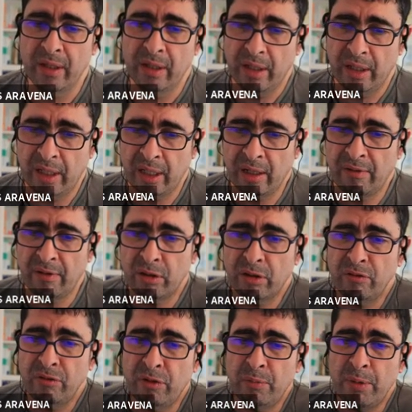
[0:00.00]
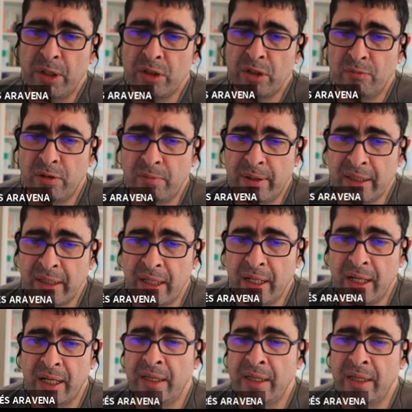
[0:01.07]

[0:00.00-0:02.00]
And I have a lot of information for bacteria,